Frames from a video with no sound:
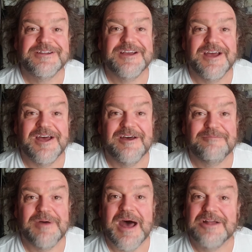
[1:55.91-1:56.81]

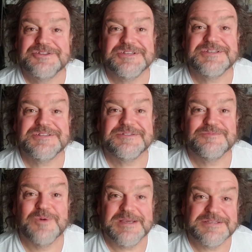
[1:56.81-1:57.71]
I'll just
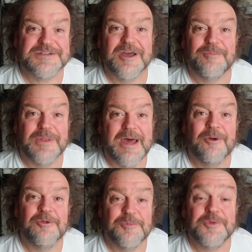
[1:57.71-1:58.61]
waste a couple
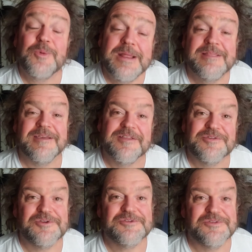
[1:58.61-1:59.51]
hours between
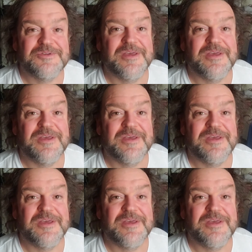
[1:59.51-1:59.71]
sensors